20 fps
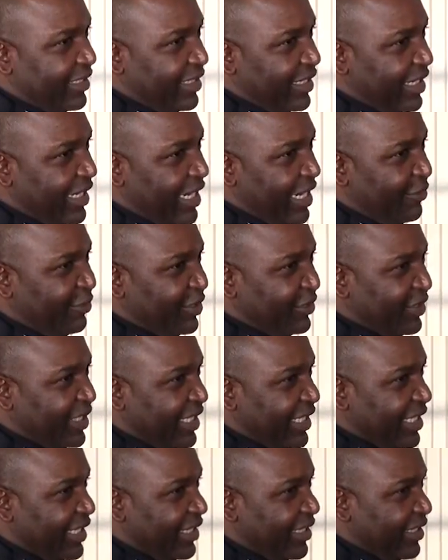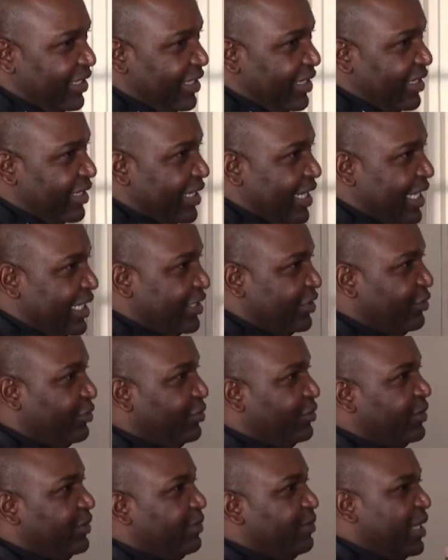Are we together? Right,
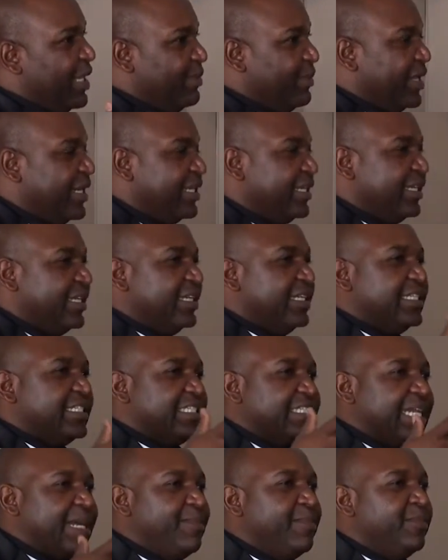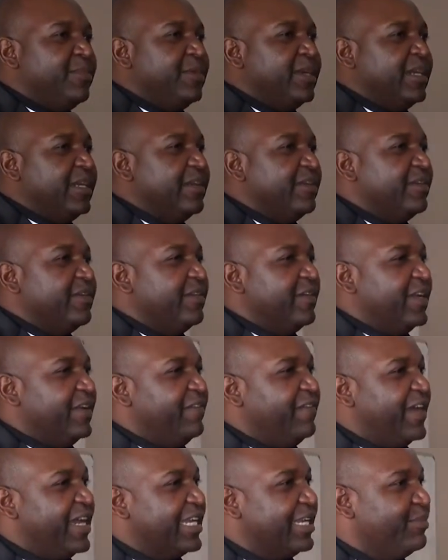you remember a
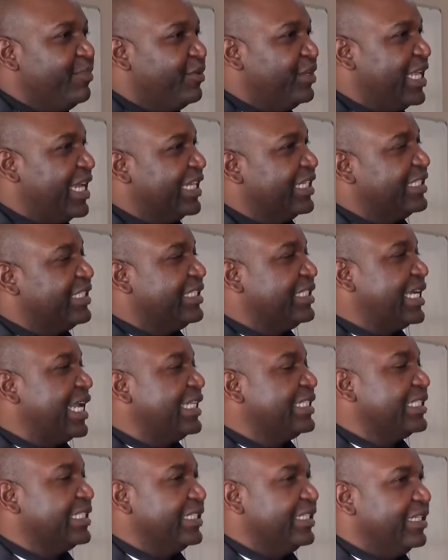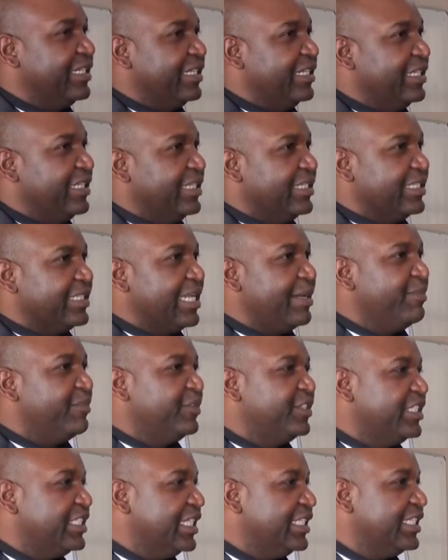variable like trust. Some
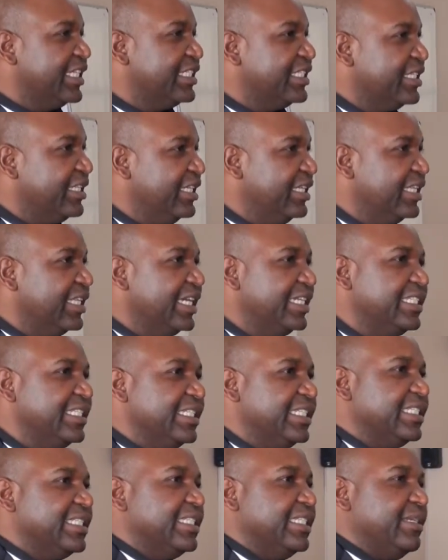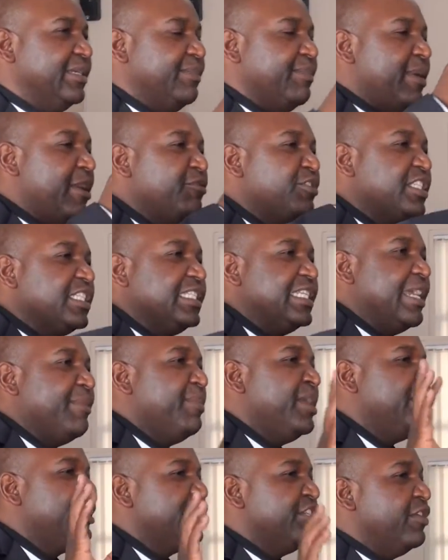researchers think that it's a
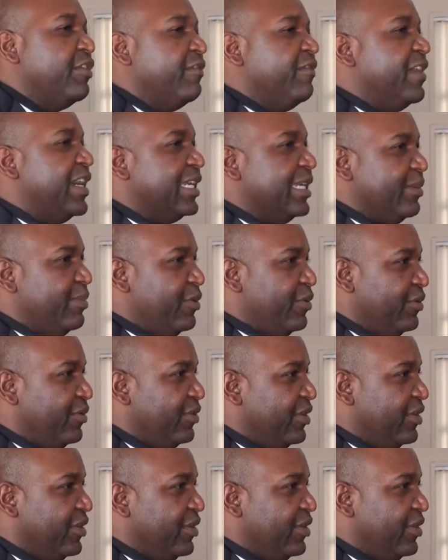multi-dimensional variable.